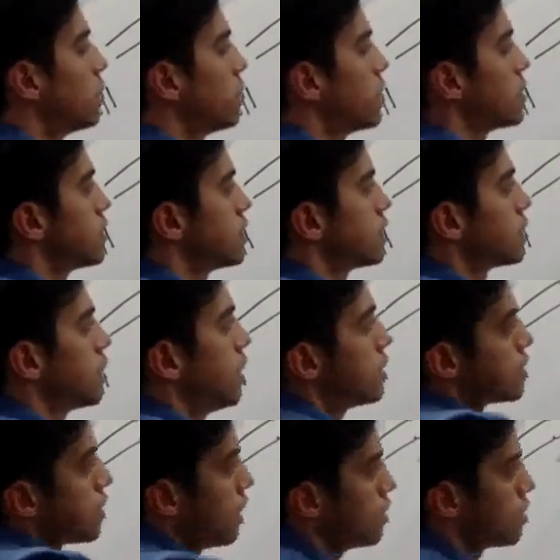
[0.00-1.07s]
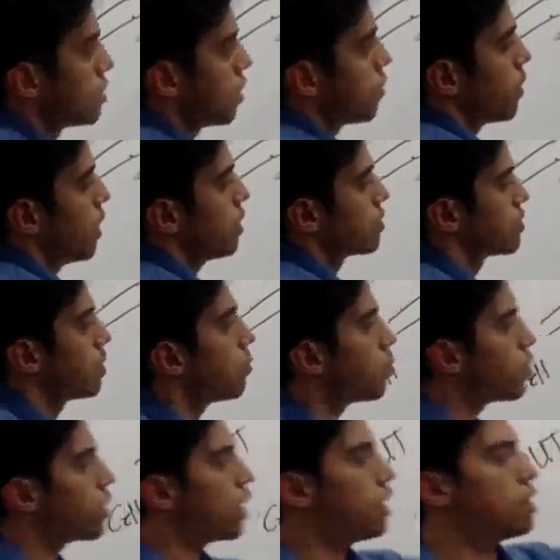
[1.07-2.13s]
This is inside the cell, right?
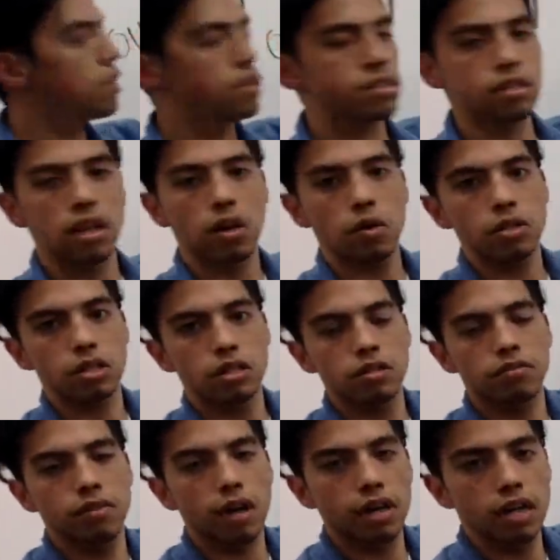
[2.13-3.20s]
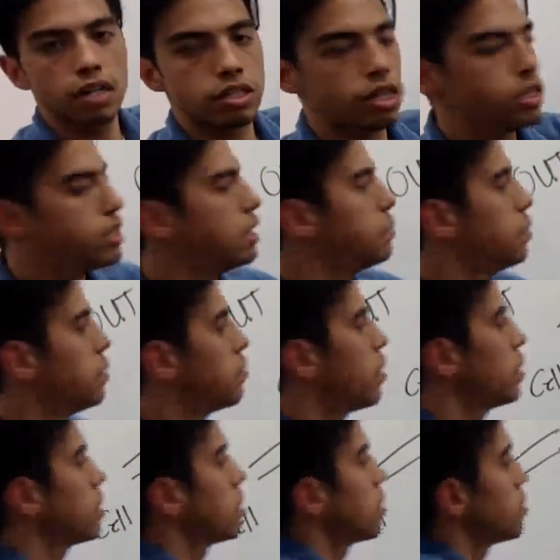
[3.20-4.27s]
Somewhere in the cell, it's going to find a GTP
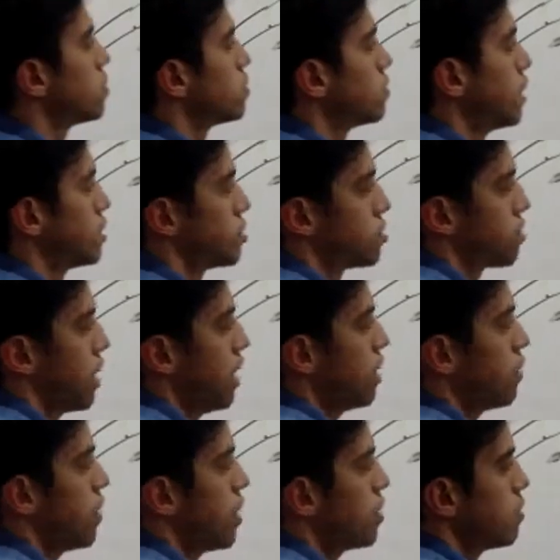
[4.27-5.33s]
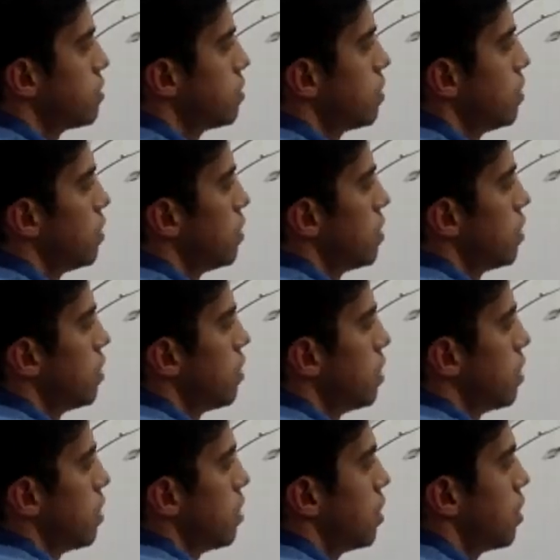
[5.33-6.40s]
molecule that's just lying around,
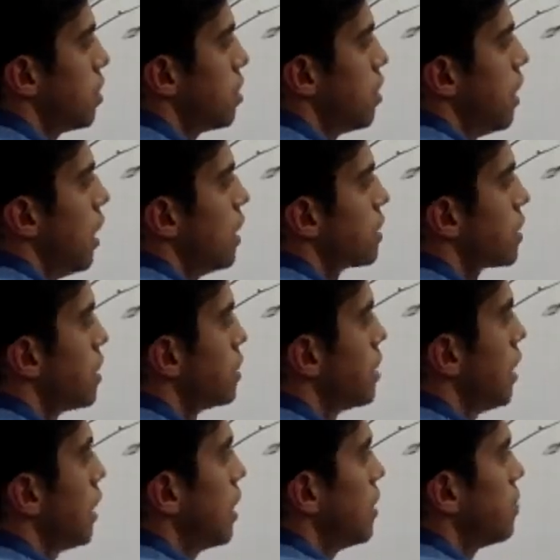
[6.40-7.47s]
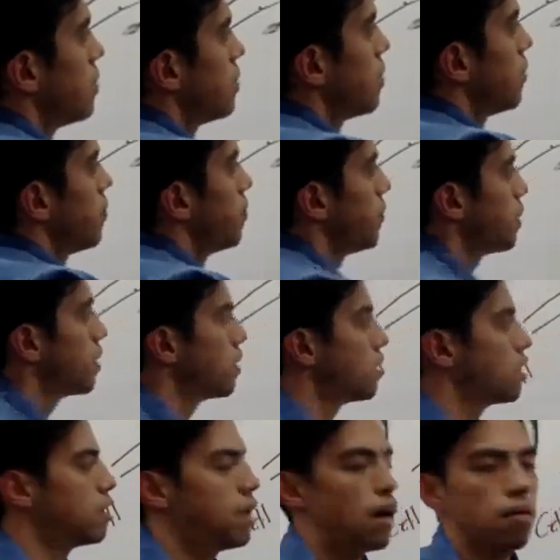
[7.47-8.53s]
and it's going to take it up.
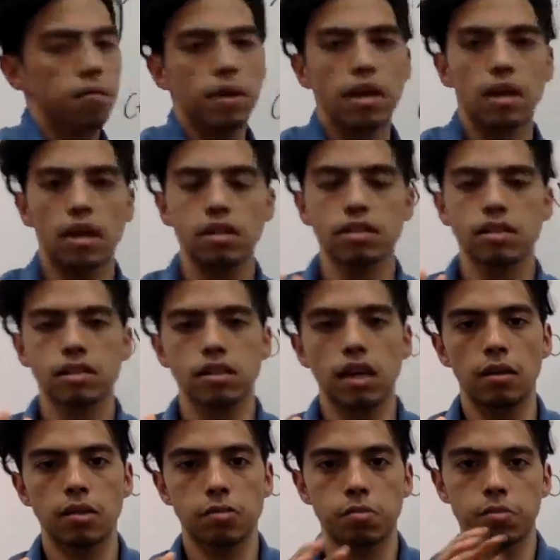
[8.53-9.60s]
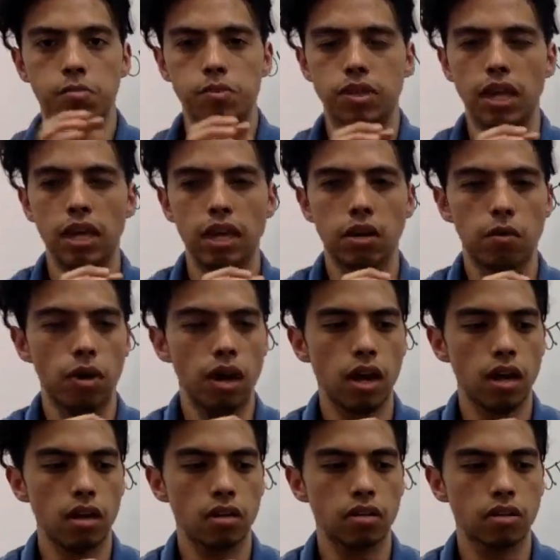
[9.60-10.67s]
Now, because it's taking
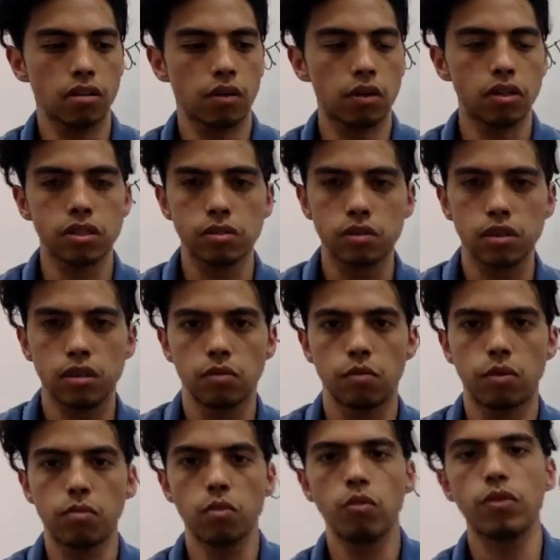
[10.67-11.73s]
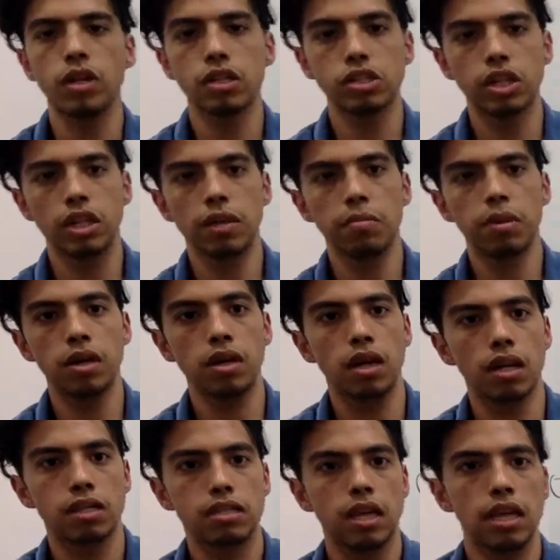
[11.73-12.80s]
away, or it's removing a GDP
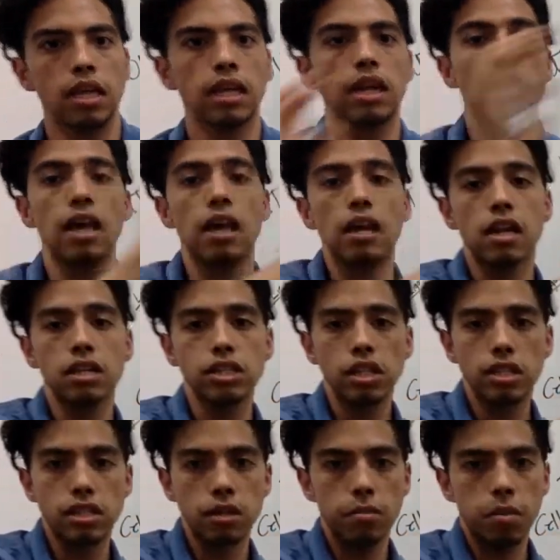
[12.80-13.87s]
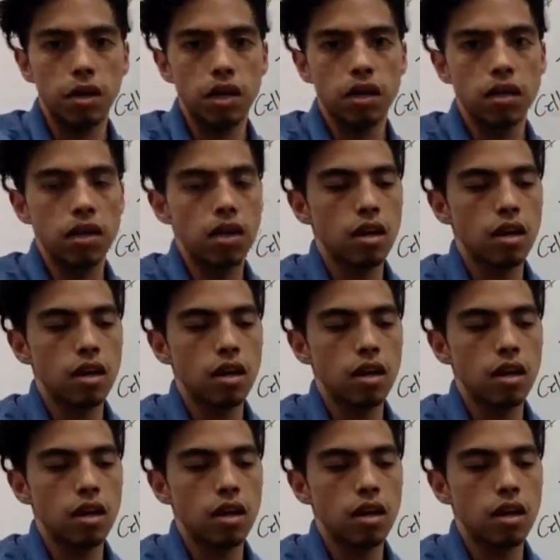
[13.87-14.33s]
and taking in a GTP,